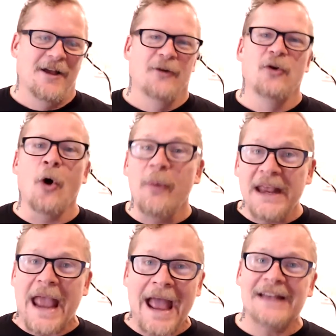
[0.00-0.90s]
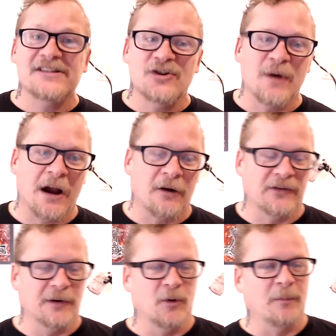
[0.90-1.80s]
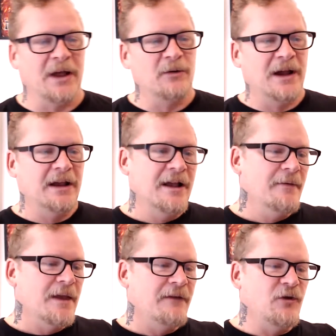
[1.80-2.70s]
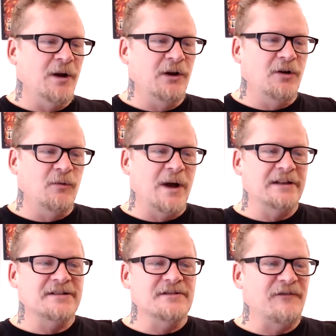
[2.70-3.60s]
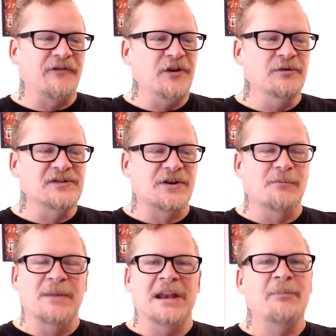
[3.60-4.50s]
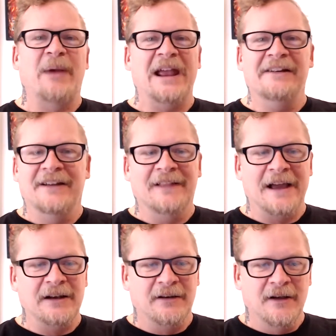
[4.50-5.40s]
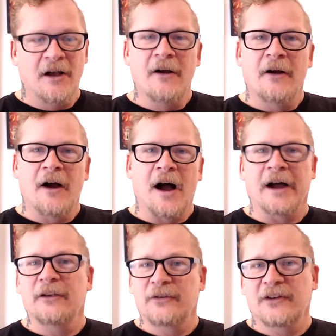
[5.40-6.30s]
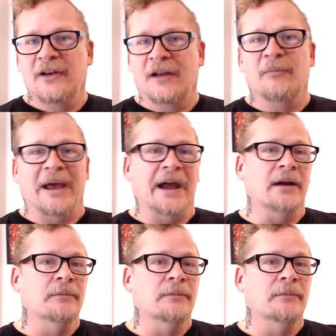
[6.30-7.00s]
Nobody has two hours anymore. By the way, if you want a good way to diffuse your mini painting light, I use a nut bag.